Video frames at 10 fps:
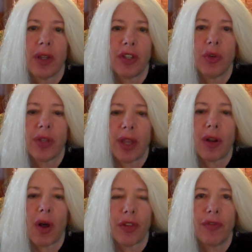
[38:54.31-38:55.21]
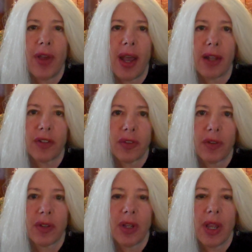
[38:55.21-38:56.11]
you get all the
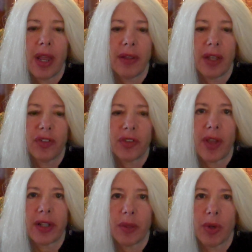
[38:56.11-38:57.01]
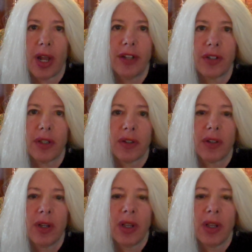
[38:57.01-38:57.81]
facts. And that's exactly what I did.